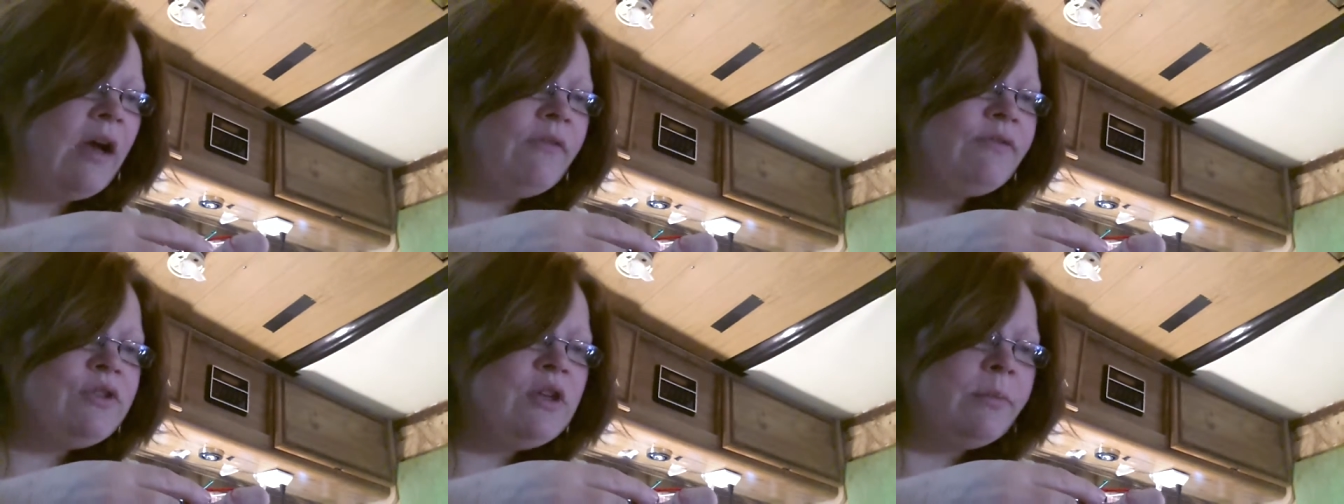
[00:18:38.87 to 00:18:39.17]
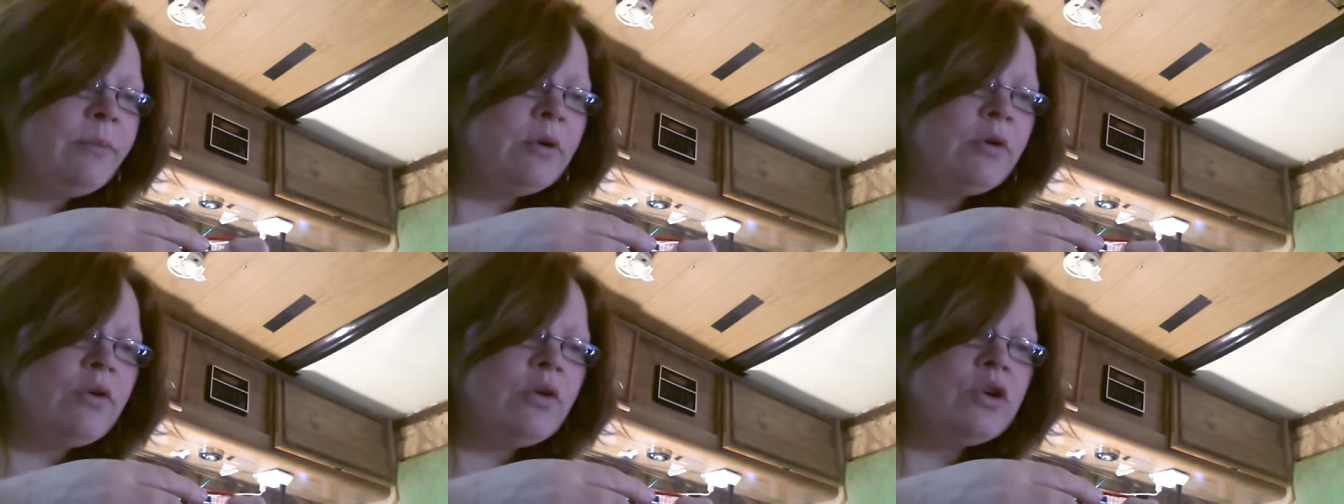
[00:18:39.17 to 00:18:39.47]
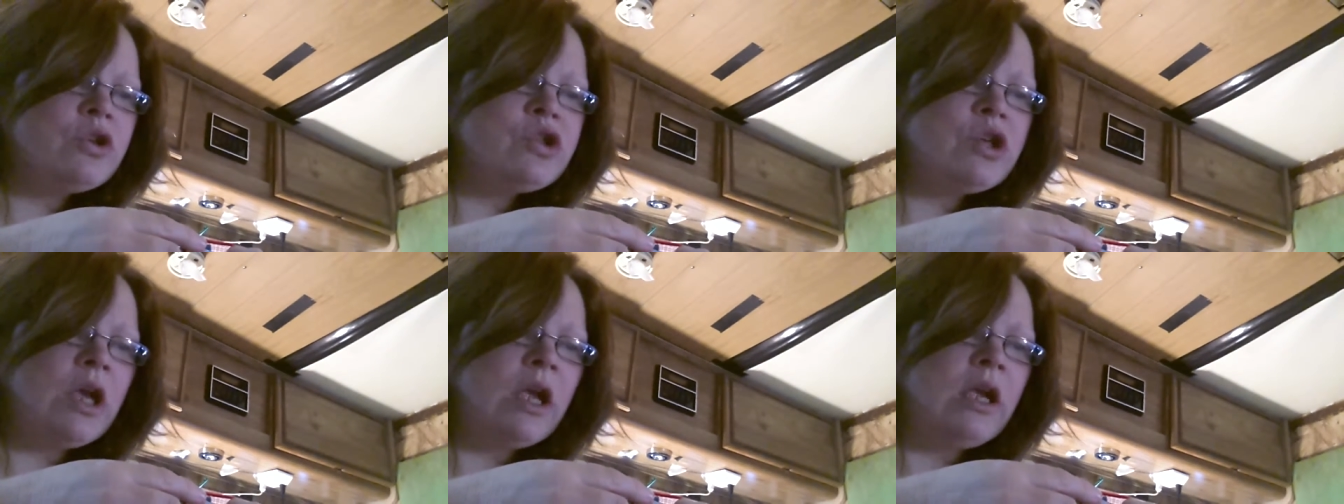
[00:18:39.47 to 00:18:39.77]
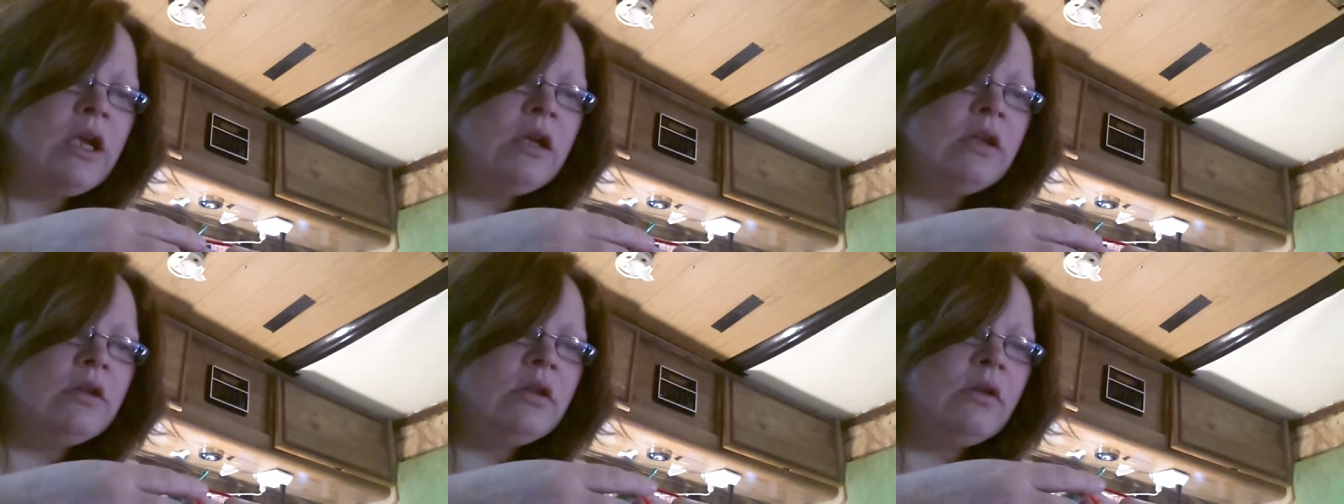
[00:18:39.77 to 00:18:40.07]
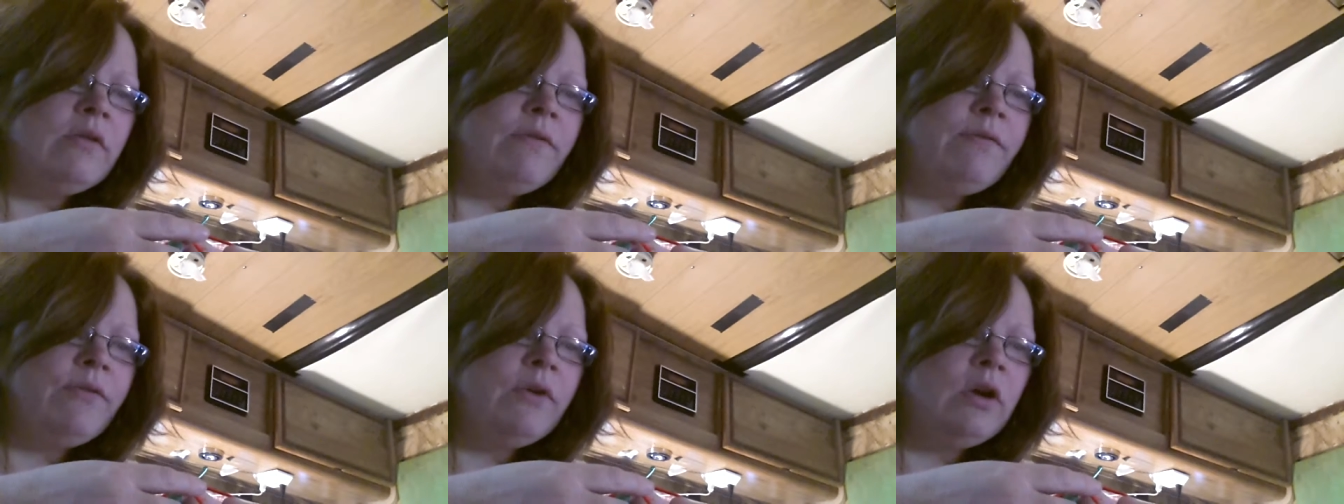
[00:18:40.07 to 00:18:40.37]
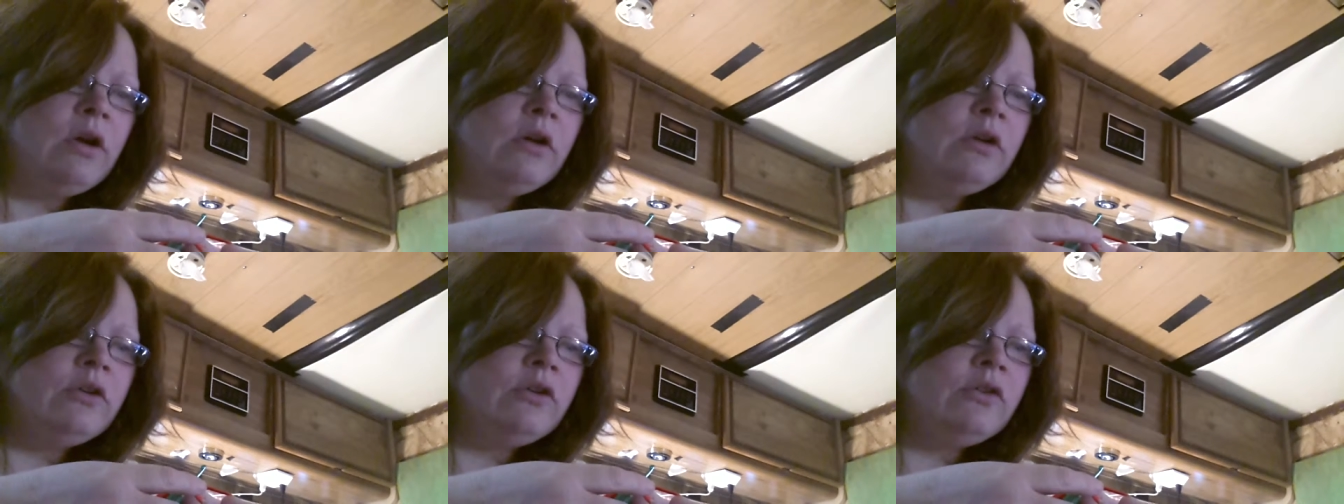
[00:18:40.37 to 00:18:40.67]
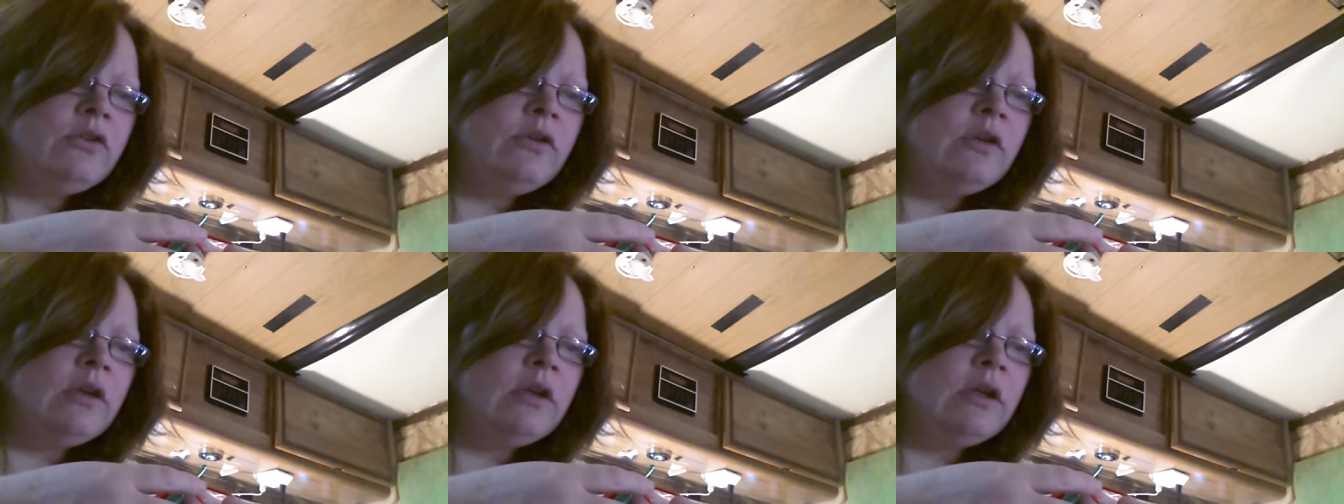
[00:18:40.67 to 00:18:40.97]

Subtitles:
double crochet in the first,